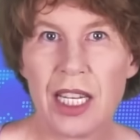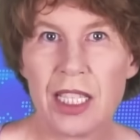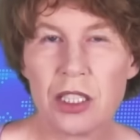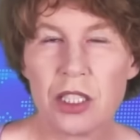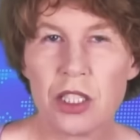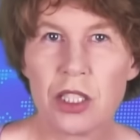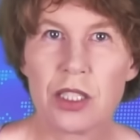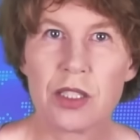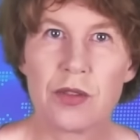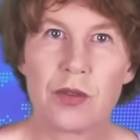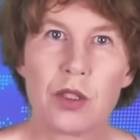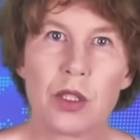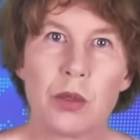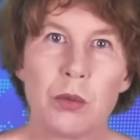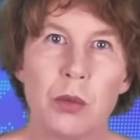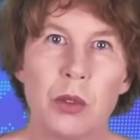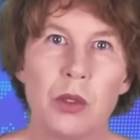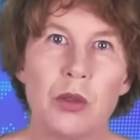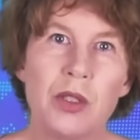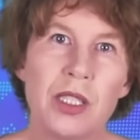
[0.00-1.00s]
engines for
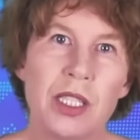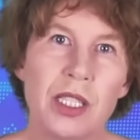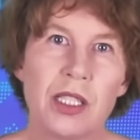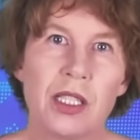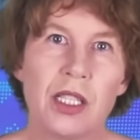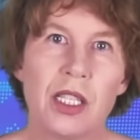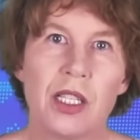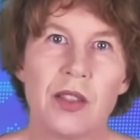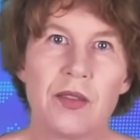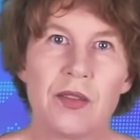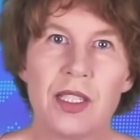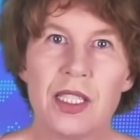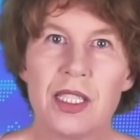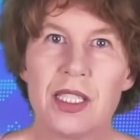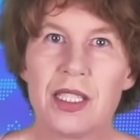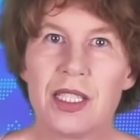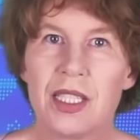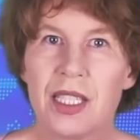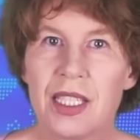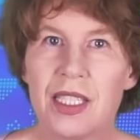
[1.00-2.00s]
ammonia,
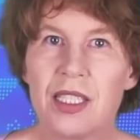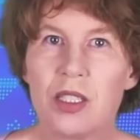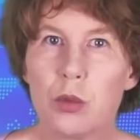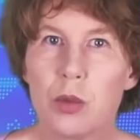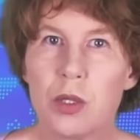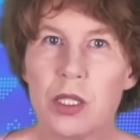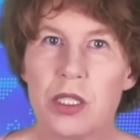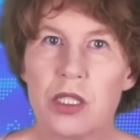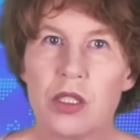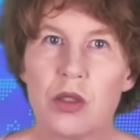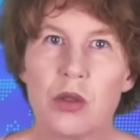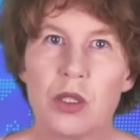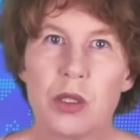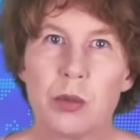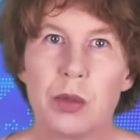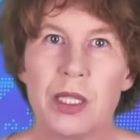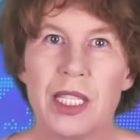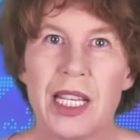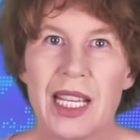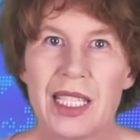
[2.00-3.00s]
these need to be
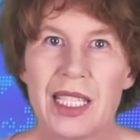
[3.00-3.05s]
suitably